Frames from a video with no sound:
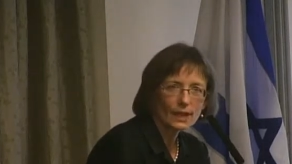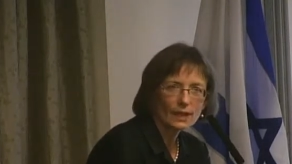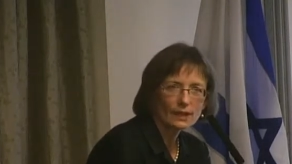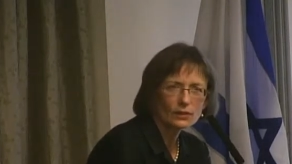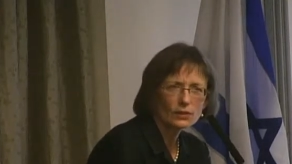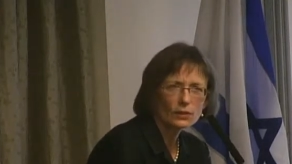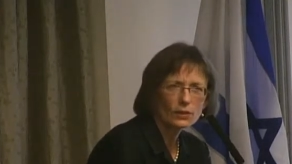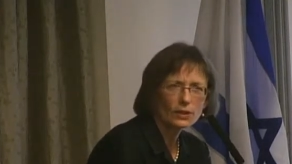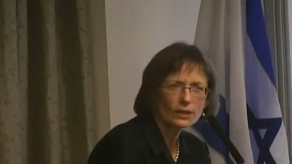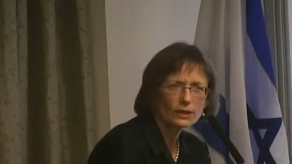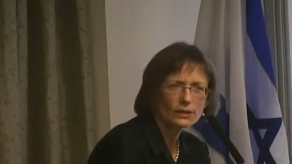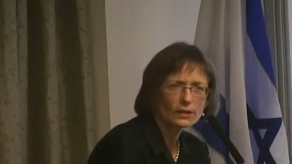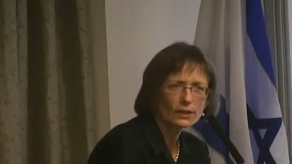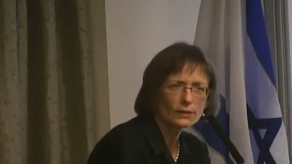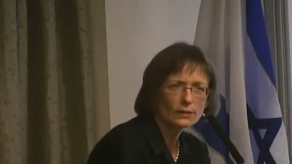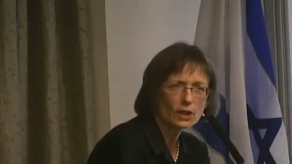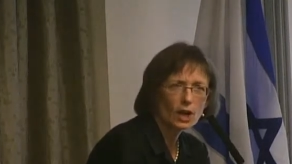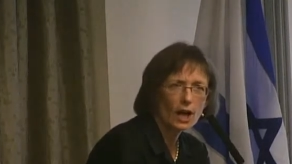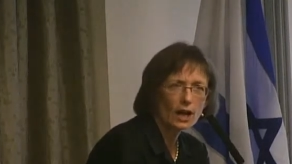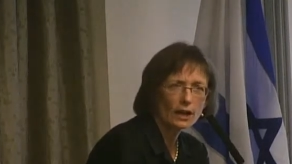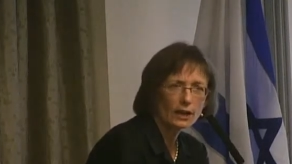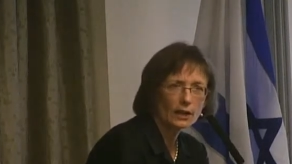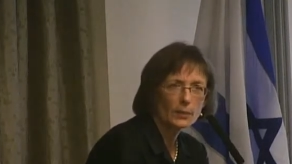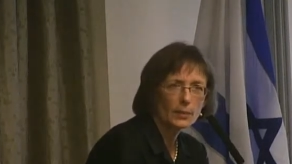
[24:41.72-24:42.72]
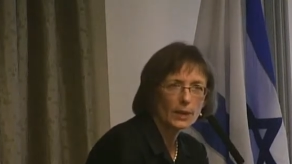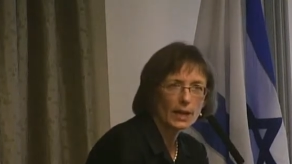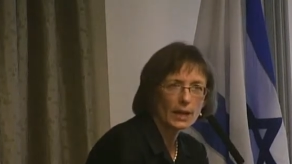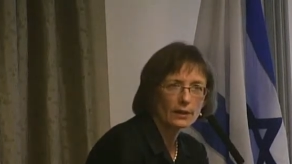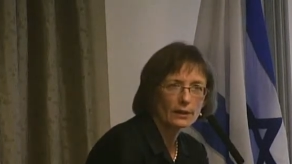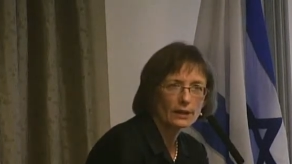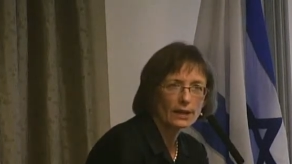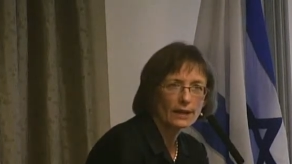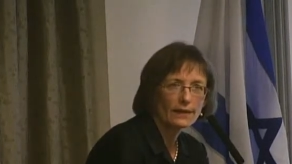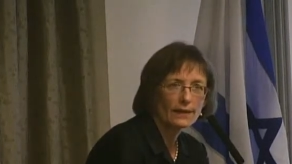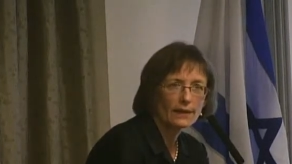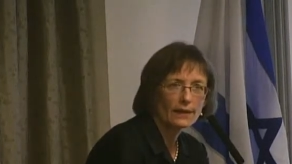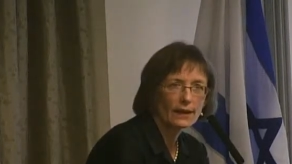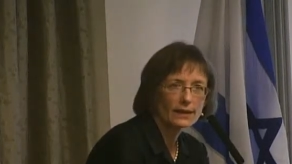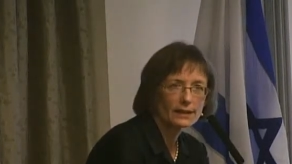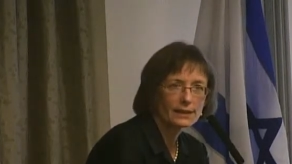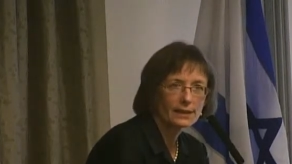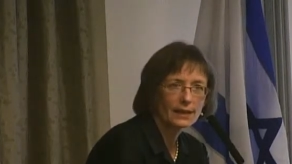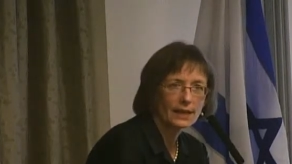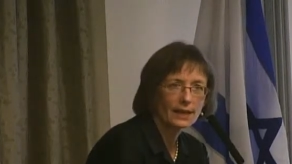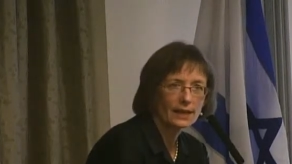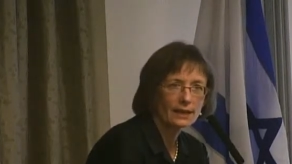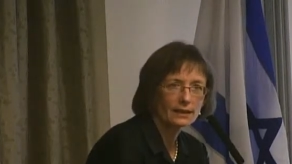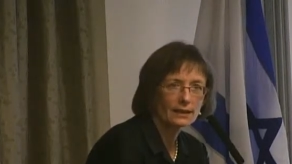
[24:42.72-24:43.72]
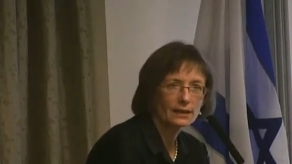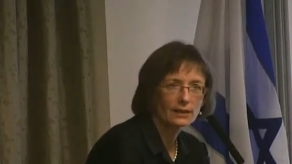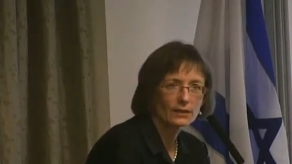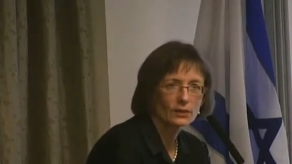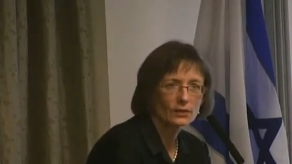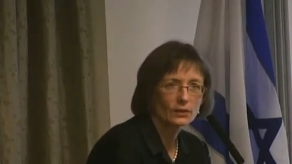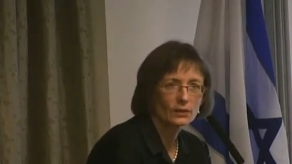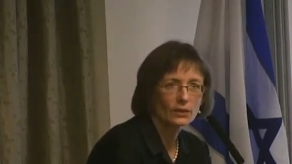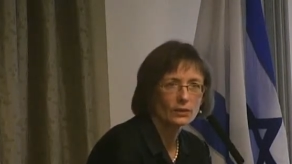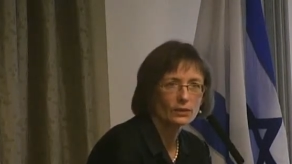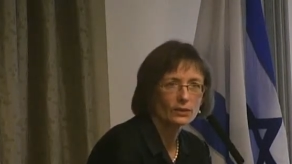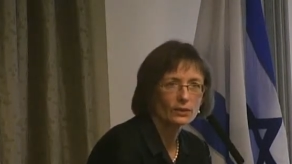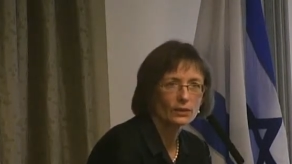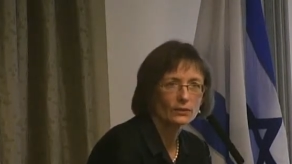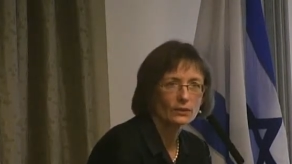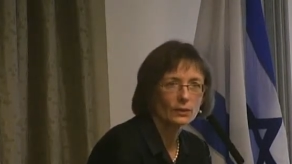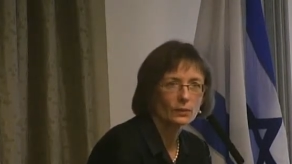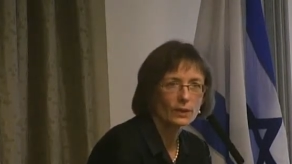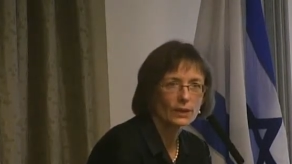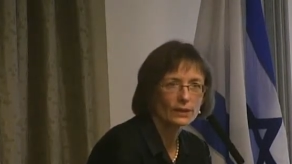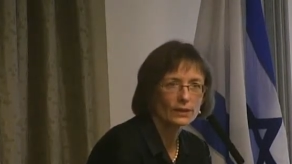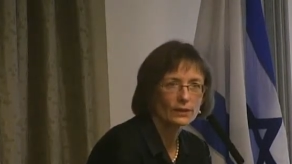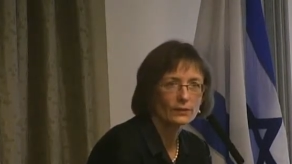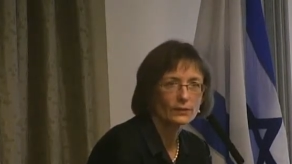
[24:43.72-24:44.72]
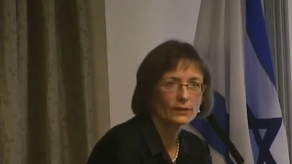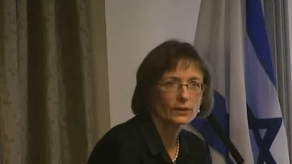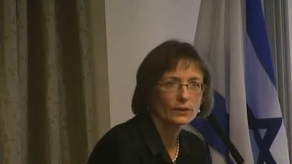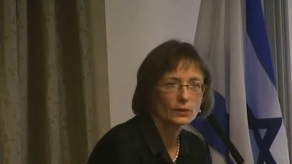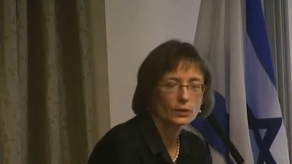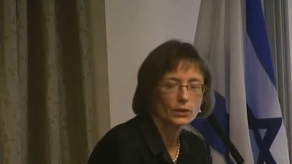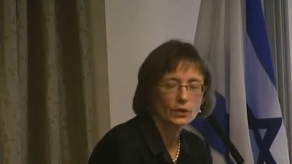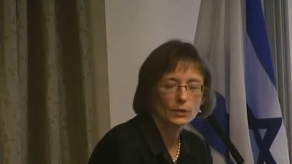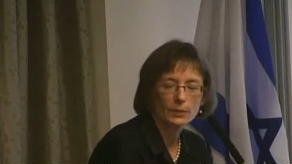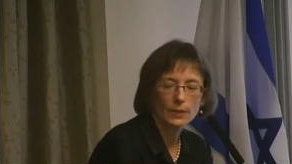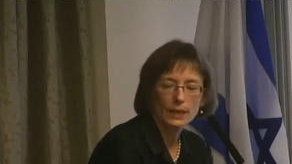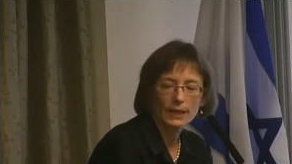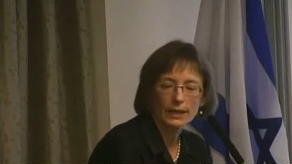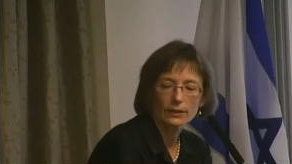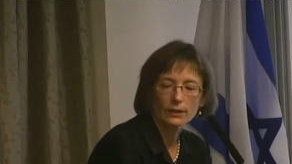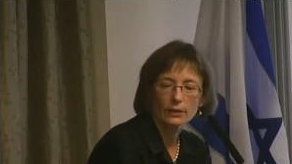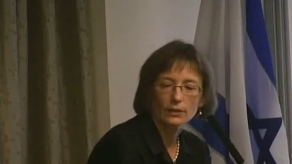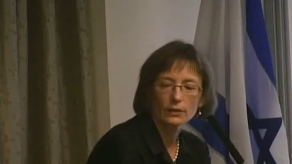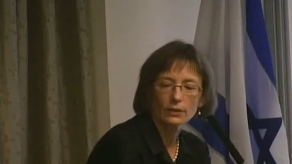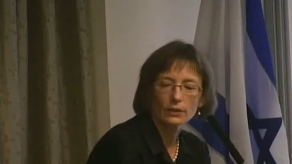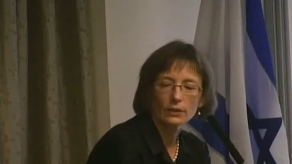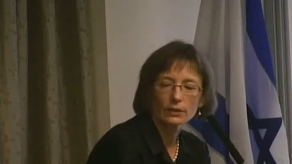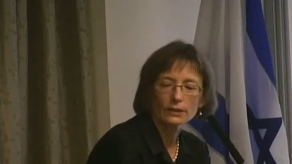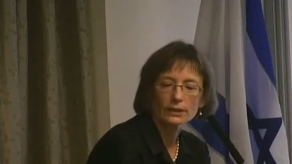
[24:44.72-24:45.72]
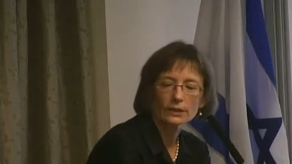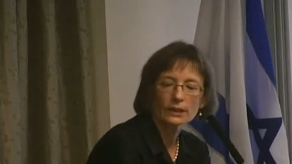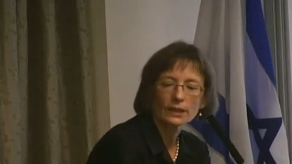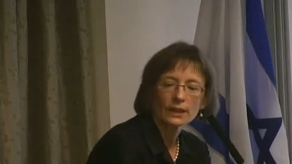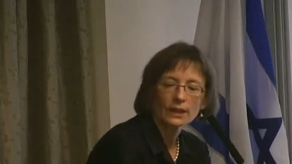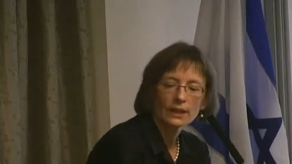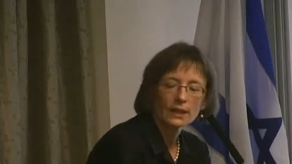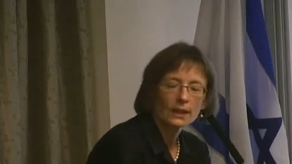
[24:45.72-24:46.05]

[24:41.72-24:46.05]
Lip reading: sort of to talk about and thus gain control over what the future might hold.